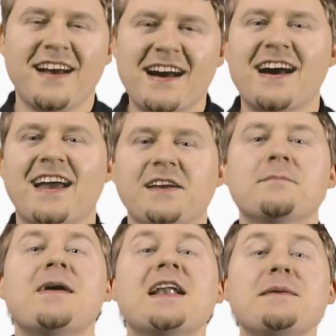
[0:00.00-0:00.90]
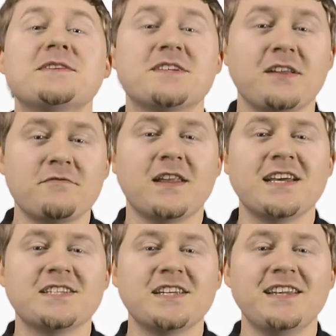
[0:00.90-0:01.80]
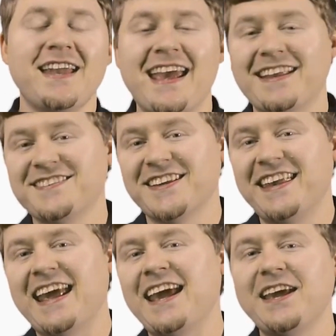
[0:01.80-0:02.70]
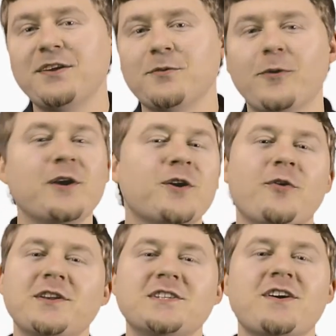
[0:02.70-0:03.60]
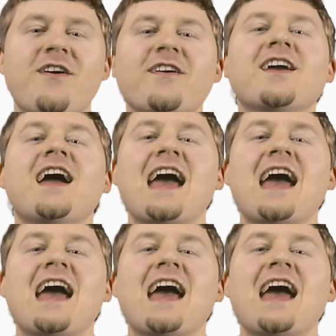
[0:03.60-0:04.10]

Hi, my name is Cliff Langston, and today we are going to talk